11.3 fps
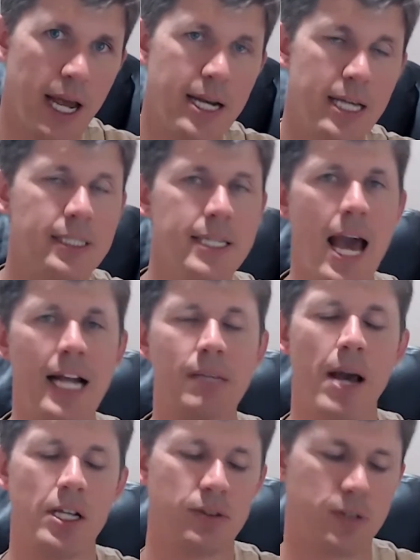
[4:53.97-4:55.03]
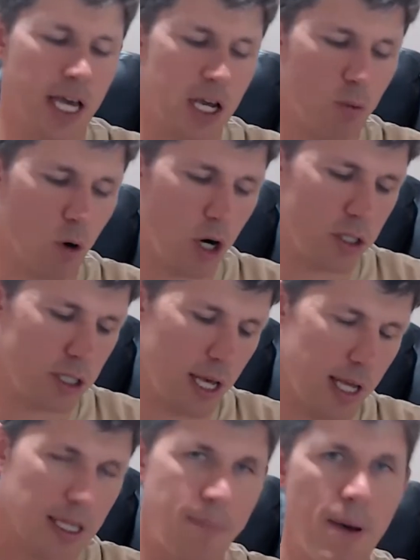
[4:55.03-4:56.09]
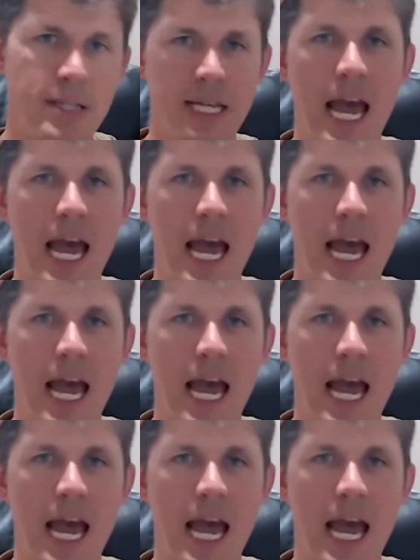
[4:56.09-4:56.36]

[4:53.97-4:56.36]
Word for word: And exact match keywords, they basically